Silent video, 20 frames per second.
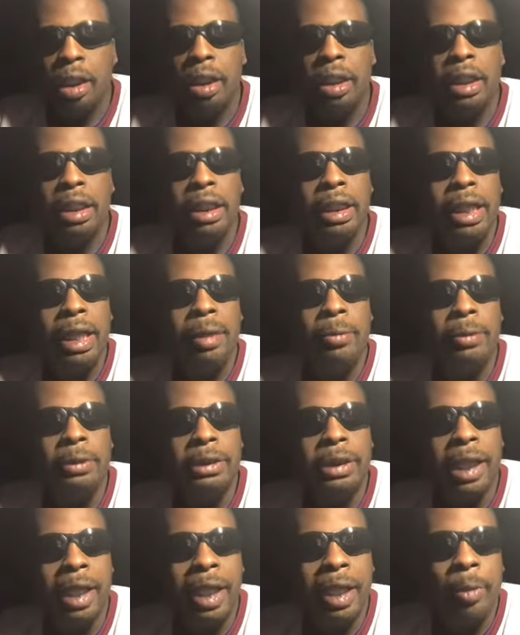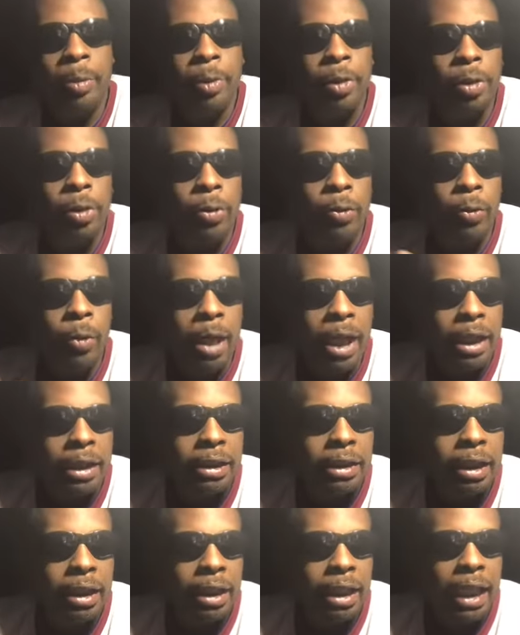then I was able to
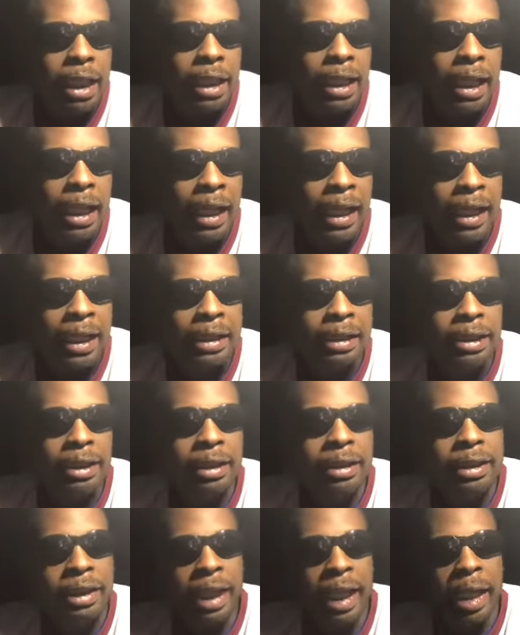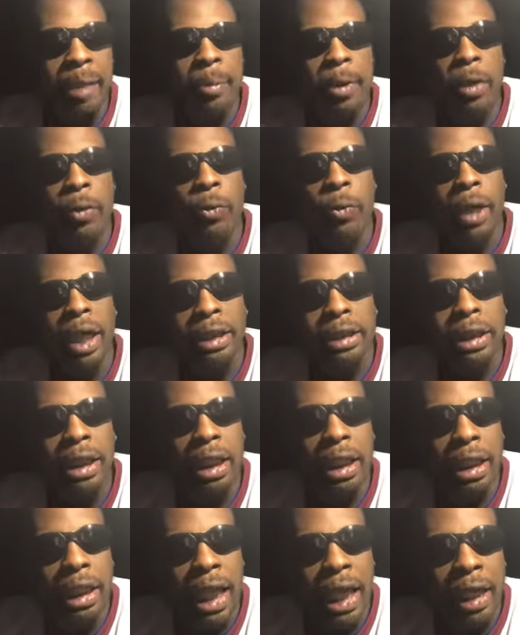watch a lot of Haskins tape and watch a
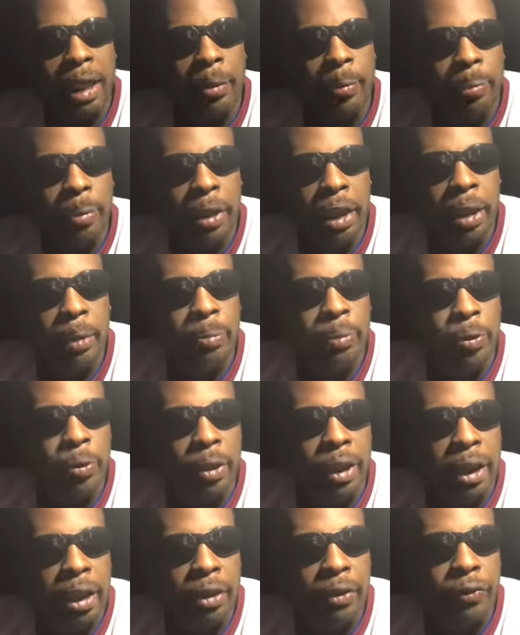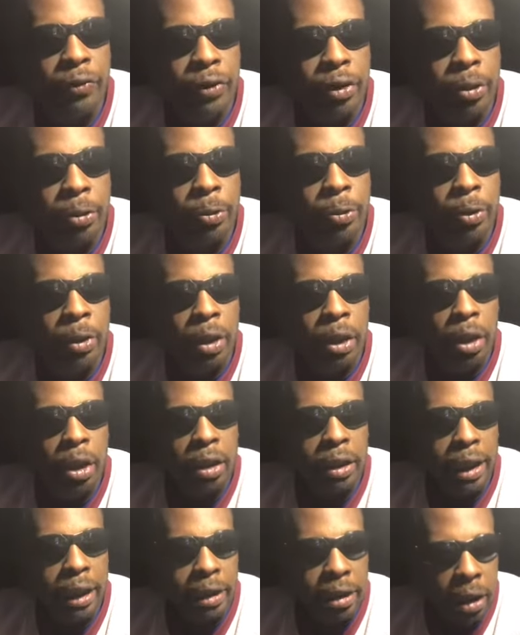lot of people interview
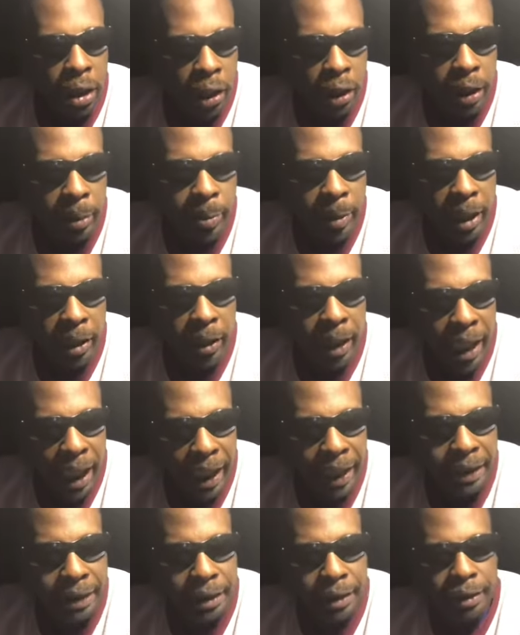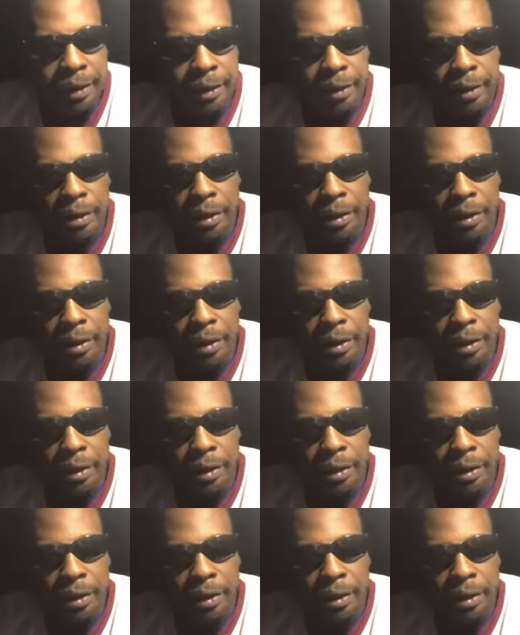that talked about Haskins.